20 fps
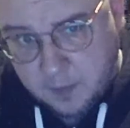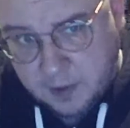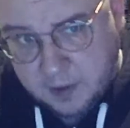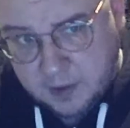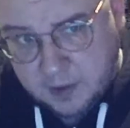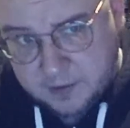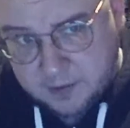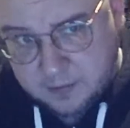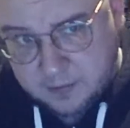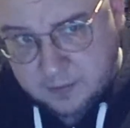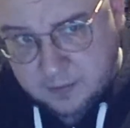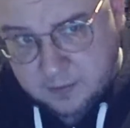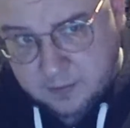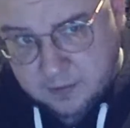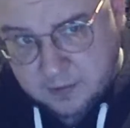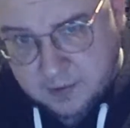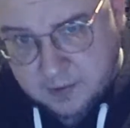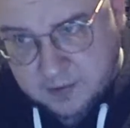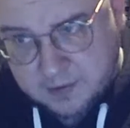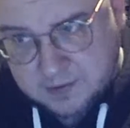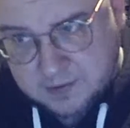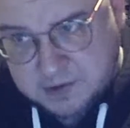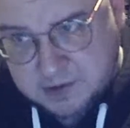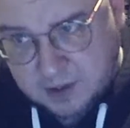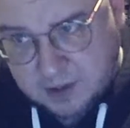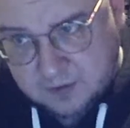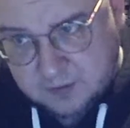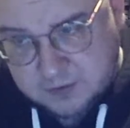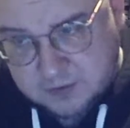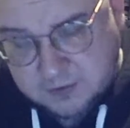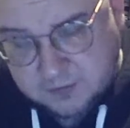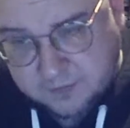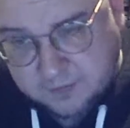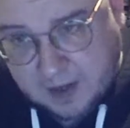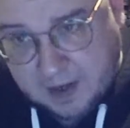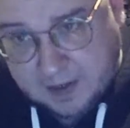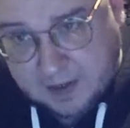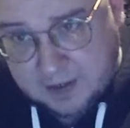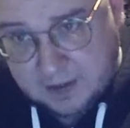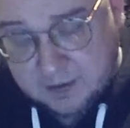in
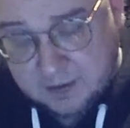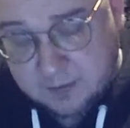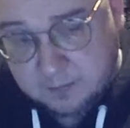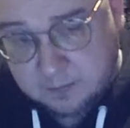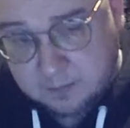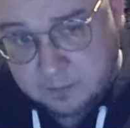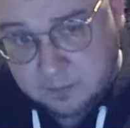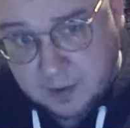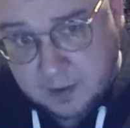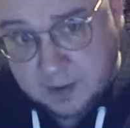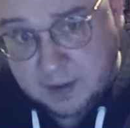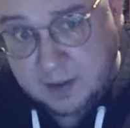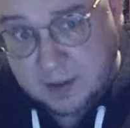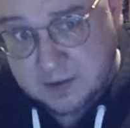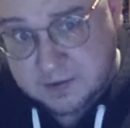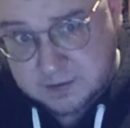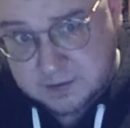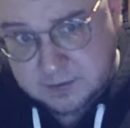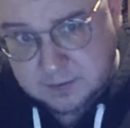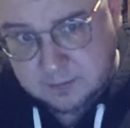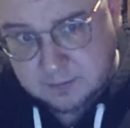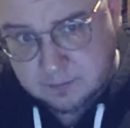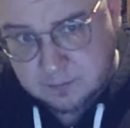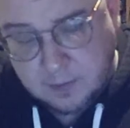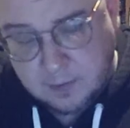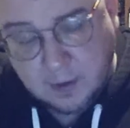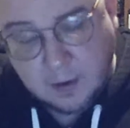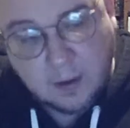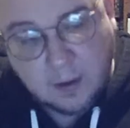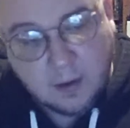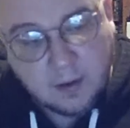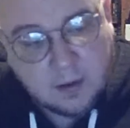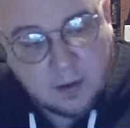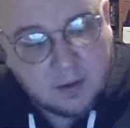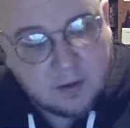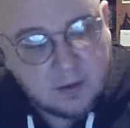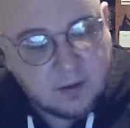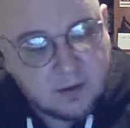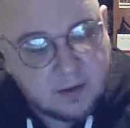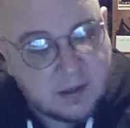Czechoslovakian, I guess,
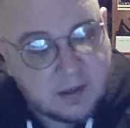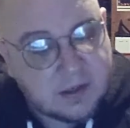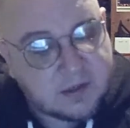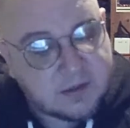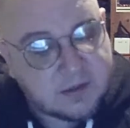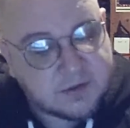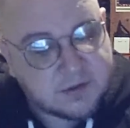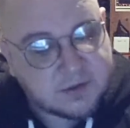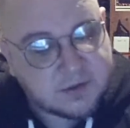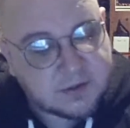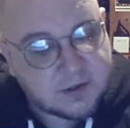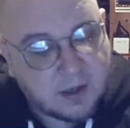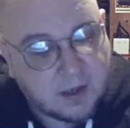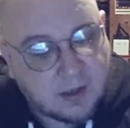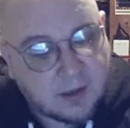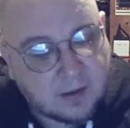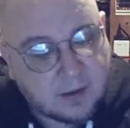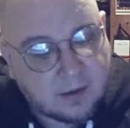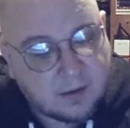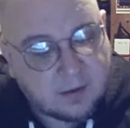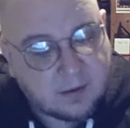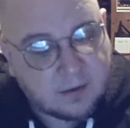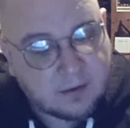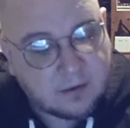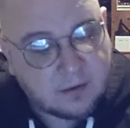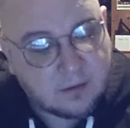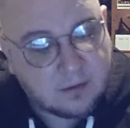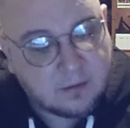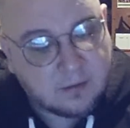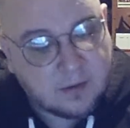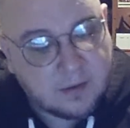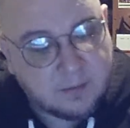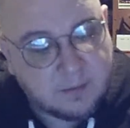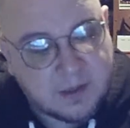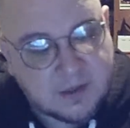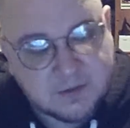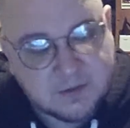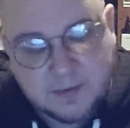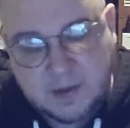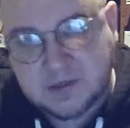is it
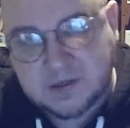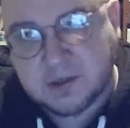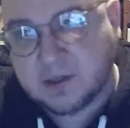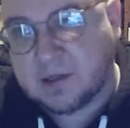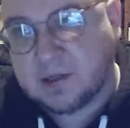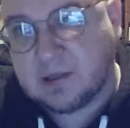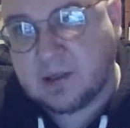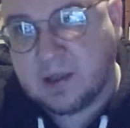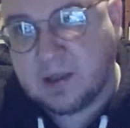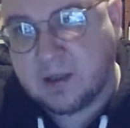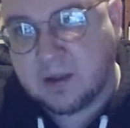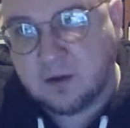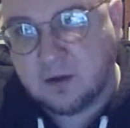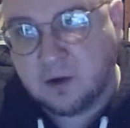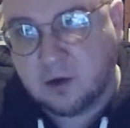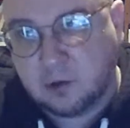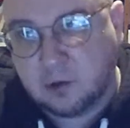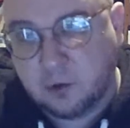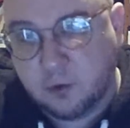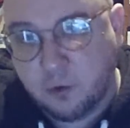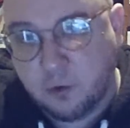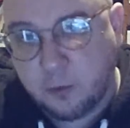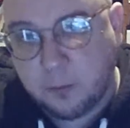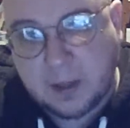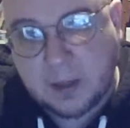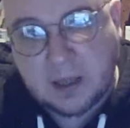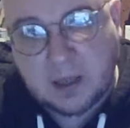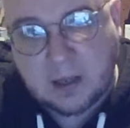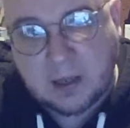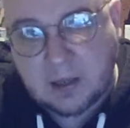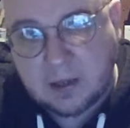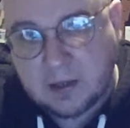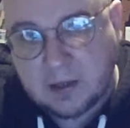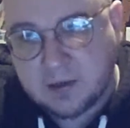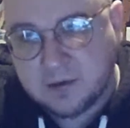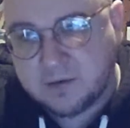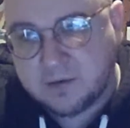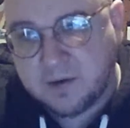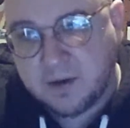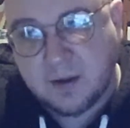means basically like
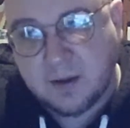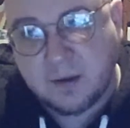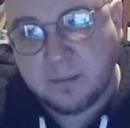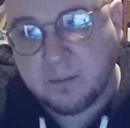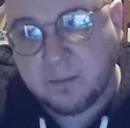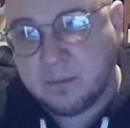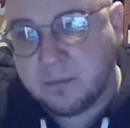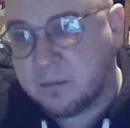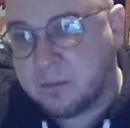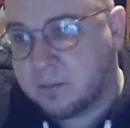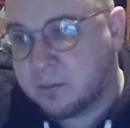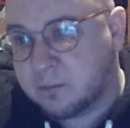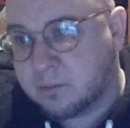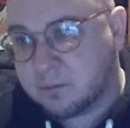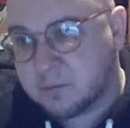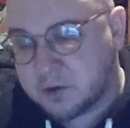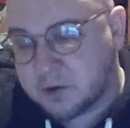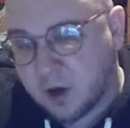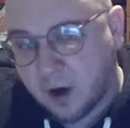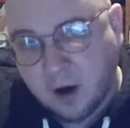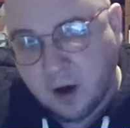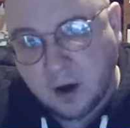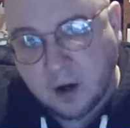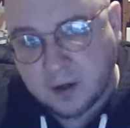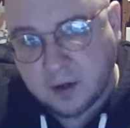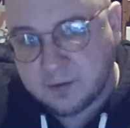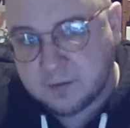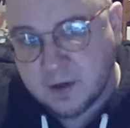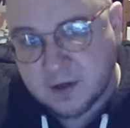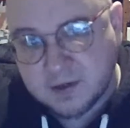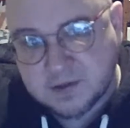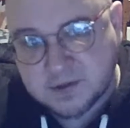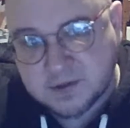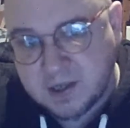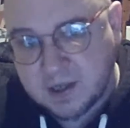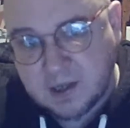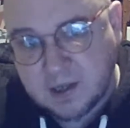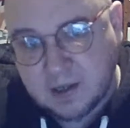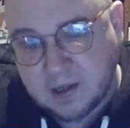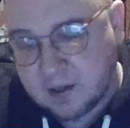gloomy, dim, dark,
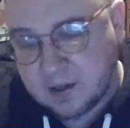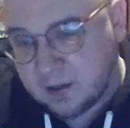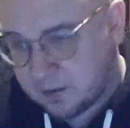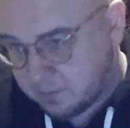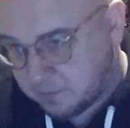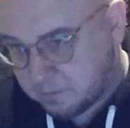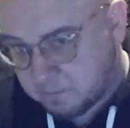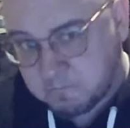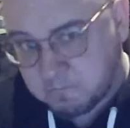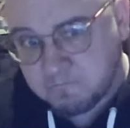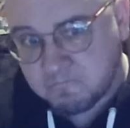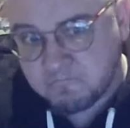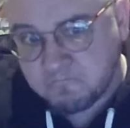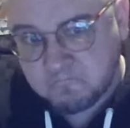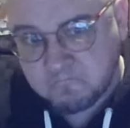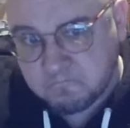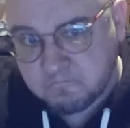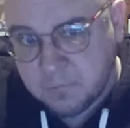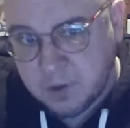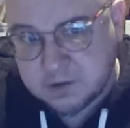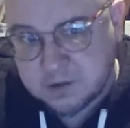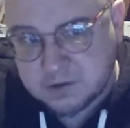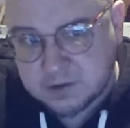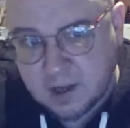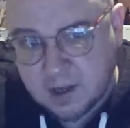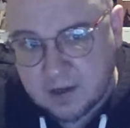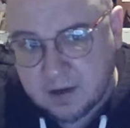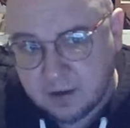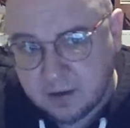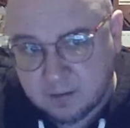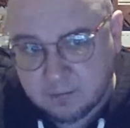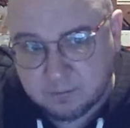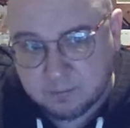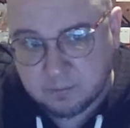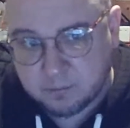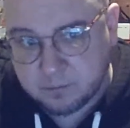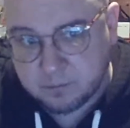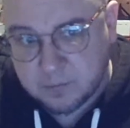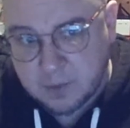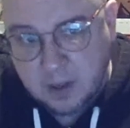dusky. It's kind of
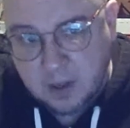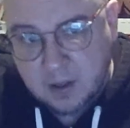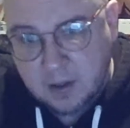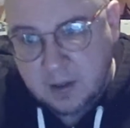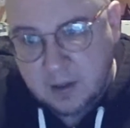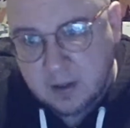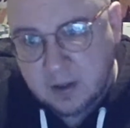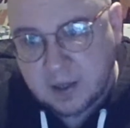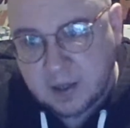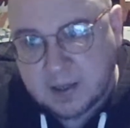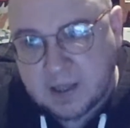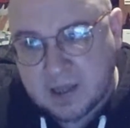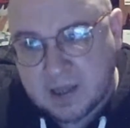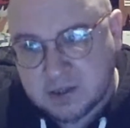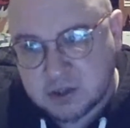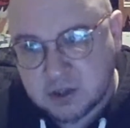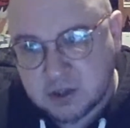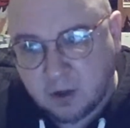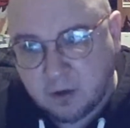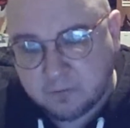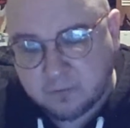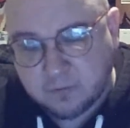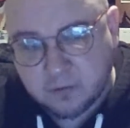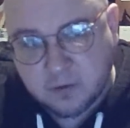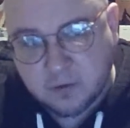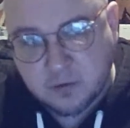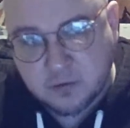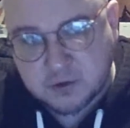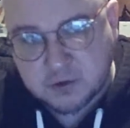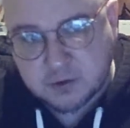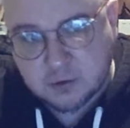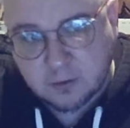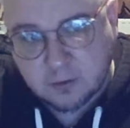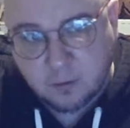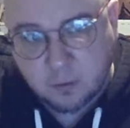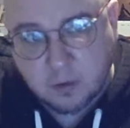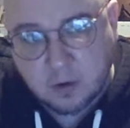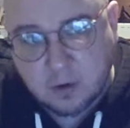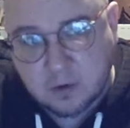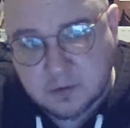a catch-all for those sort
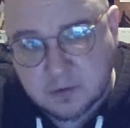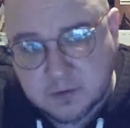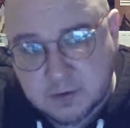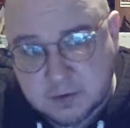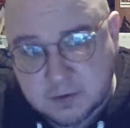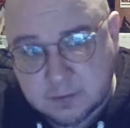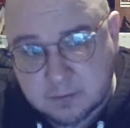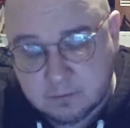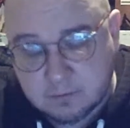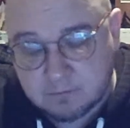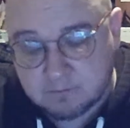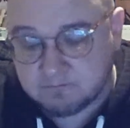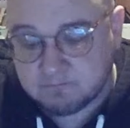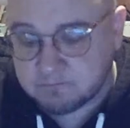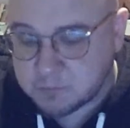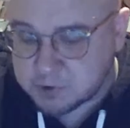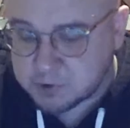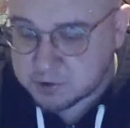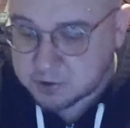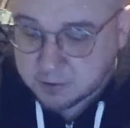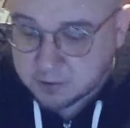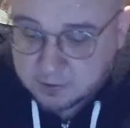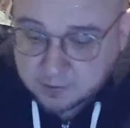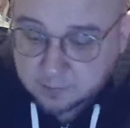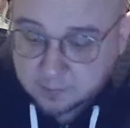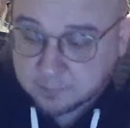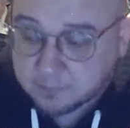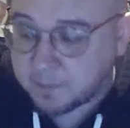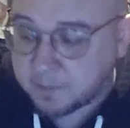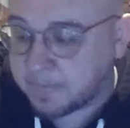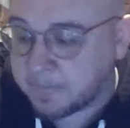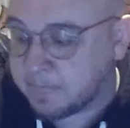of words. So, a